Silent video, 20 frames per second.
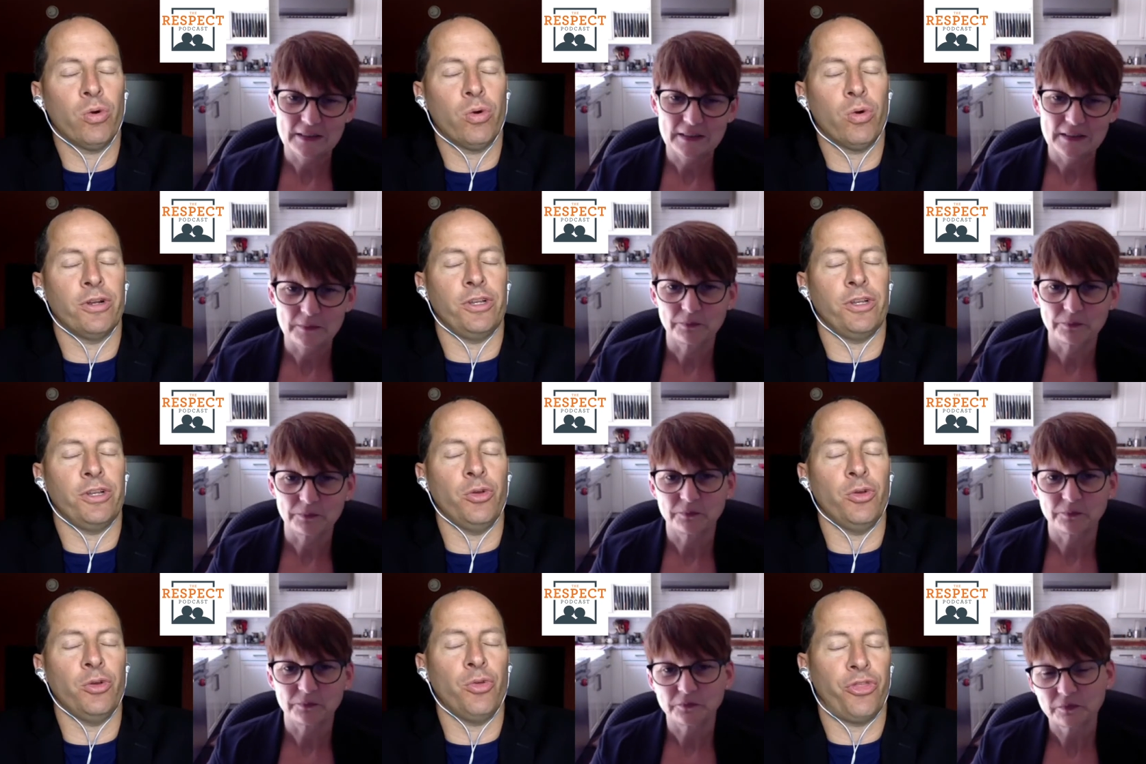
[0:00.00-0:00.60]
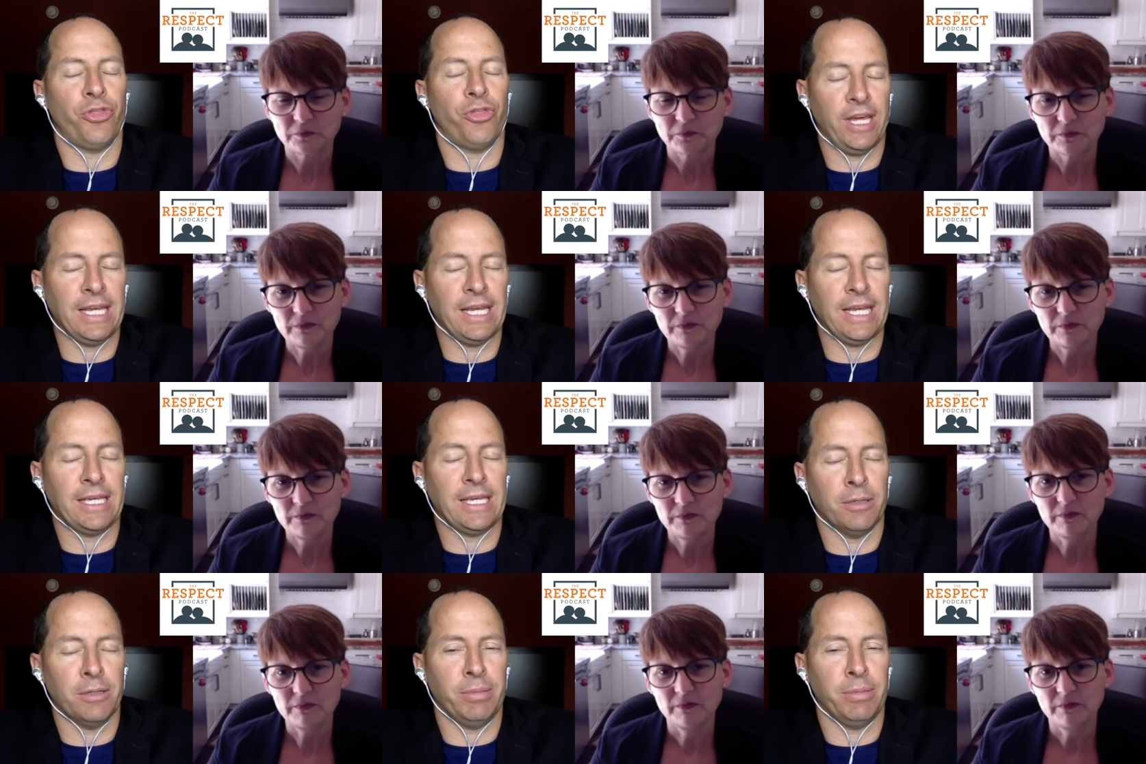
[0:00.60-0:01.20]
Speaker 1: the word you
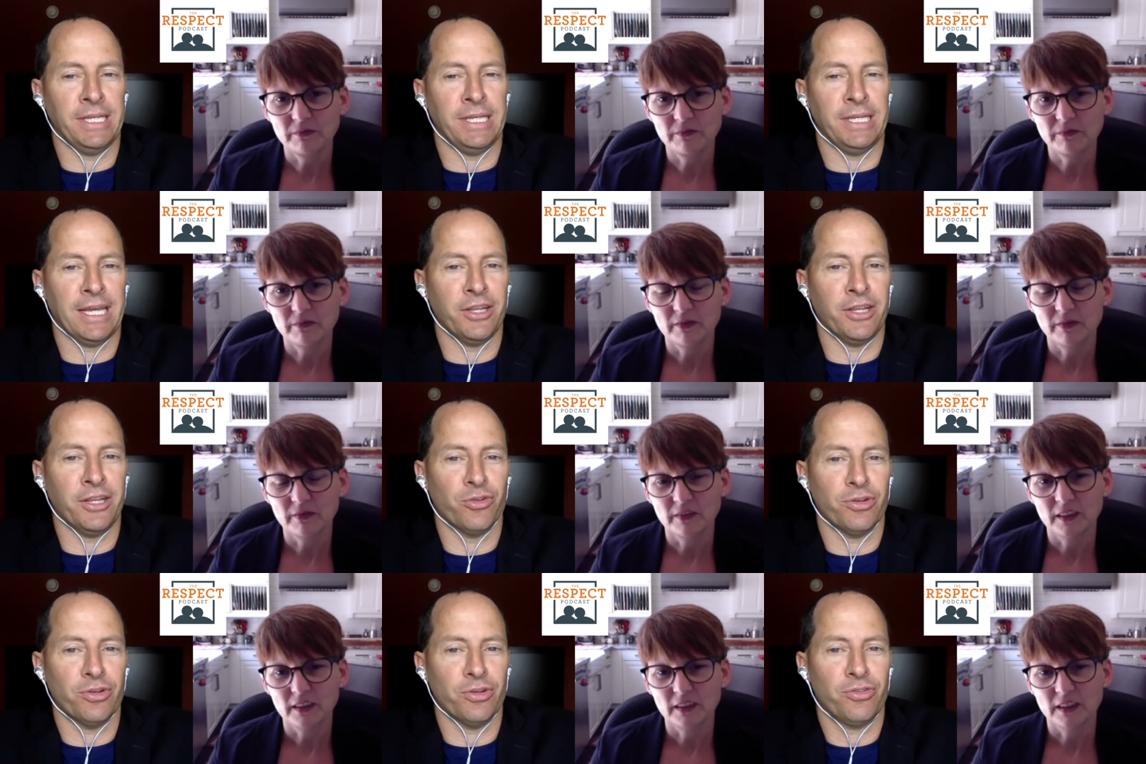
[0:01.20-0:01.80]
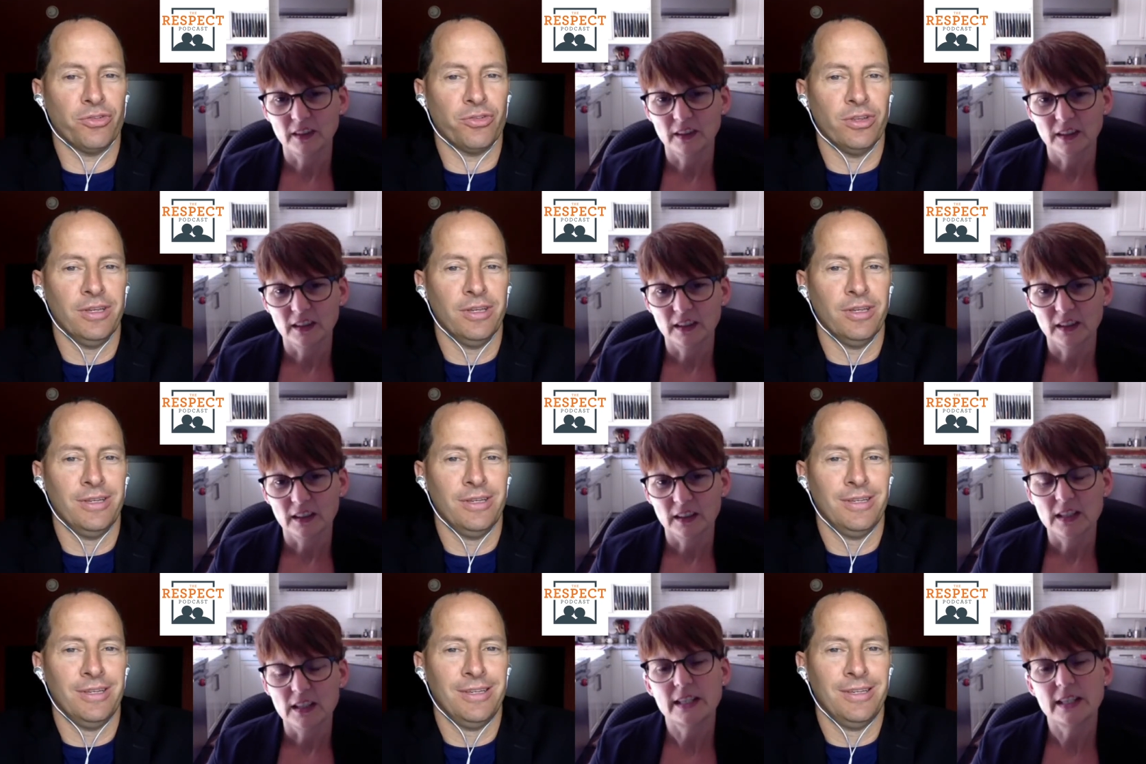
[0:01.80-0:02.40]
think can be
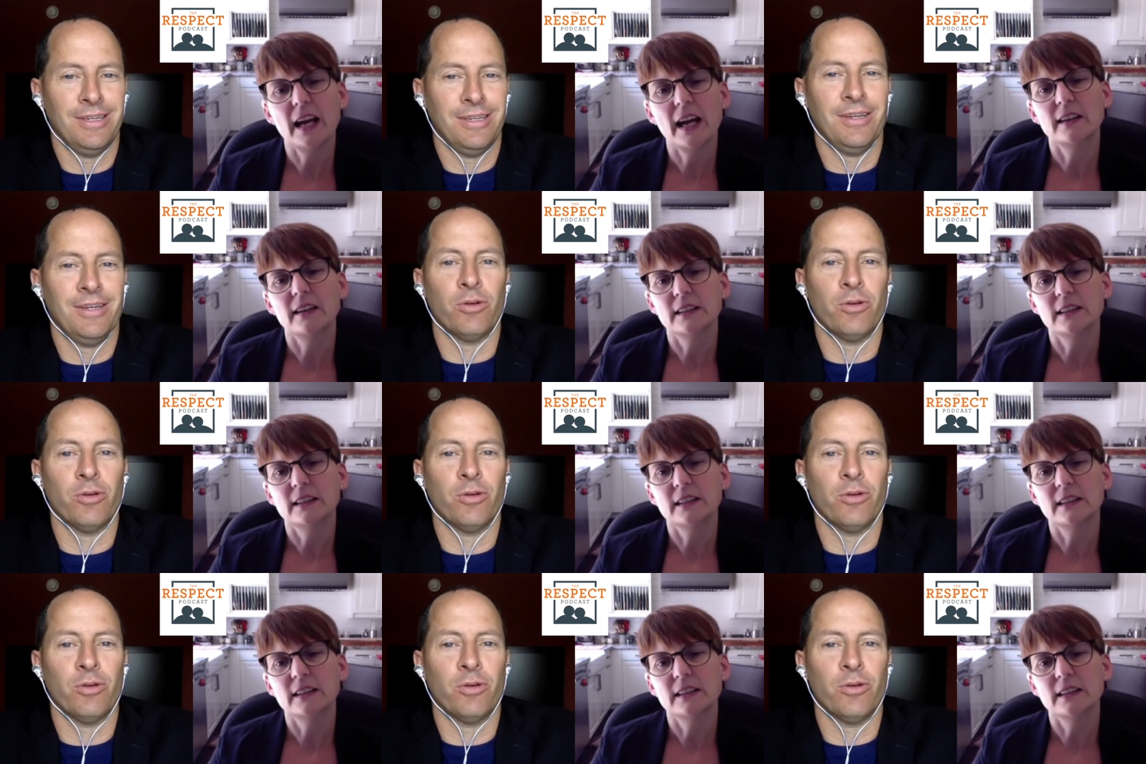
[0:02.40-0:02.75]
dangerous. Yeah.